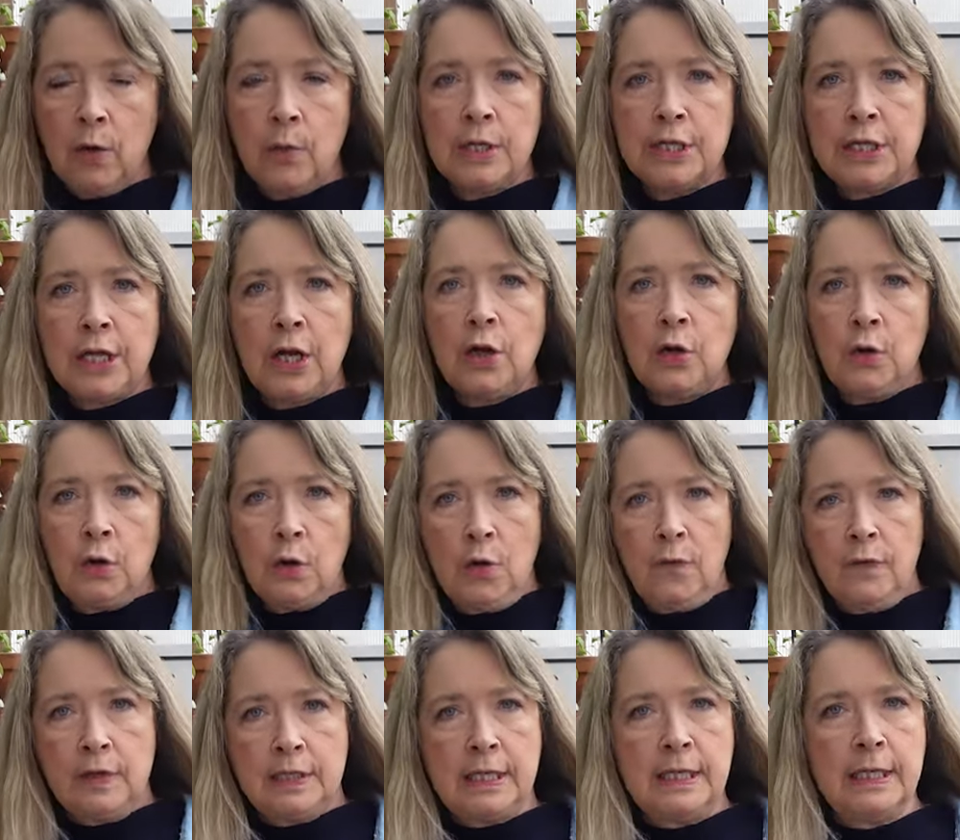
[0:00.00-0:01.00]
which Elk
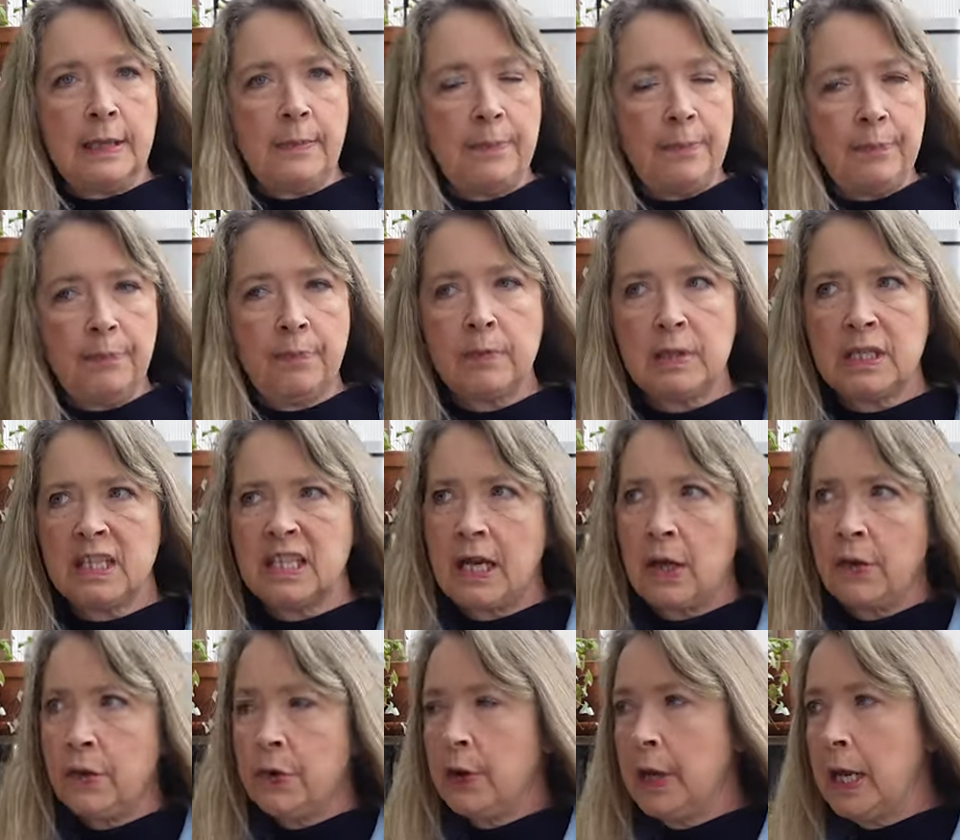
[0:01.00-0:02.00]
Grove is at the
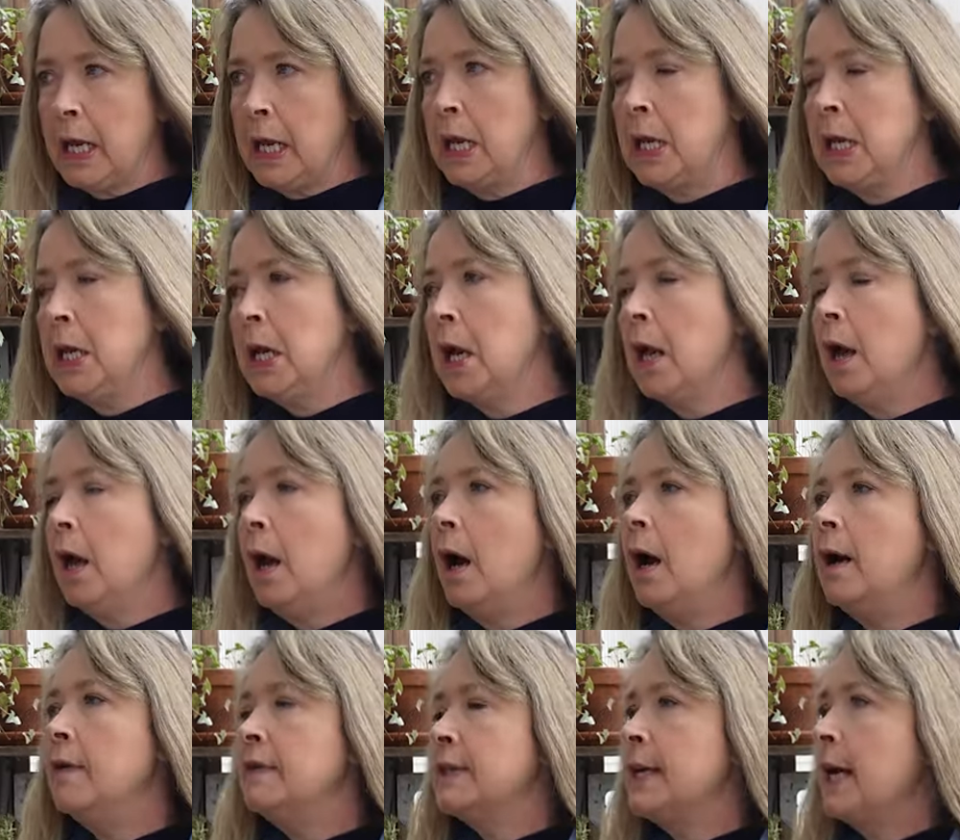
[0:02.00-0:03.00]
southern end
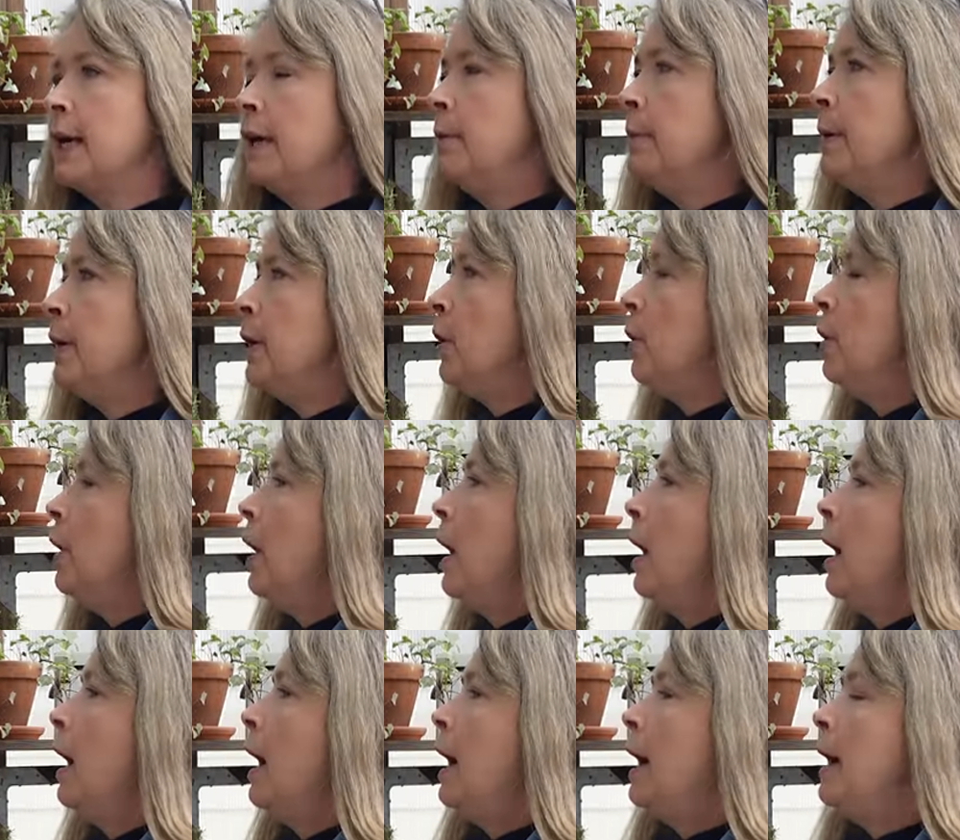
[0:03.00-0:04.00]
of Sacramento,
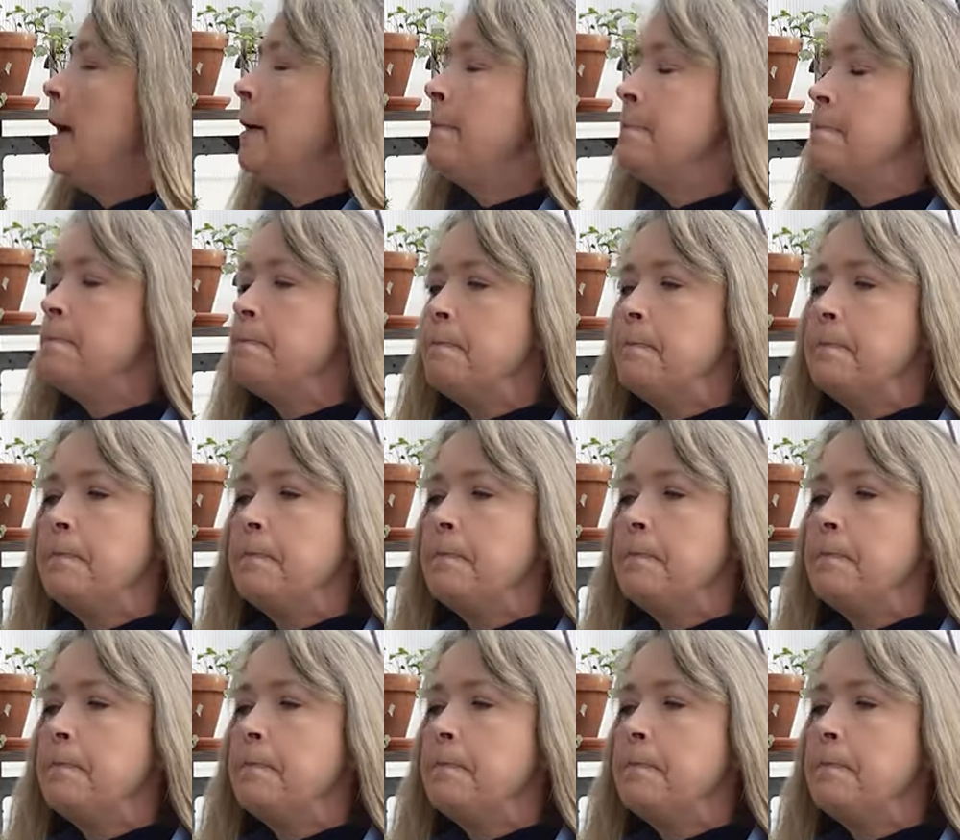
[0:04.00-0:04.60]
um,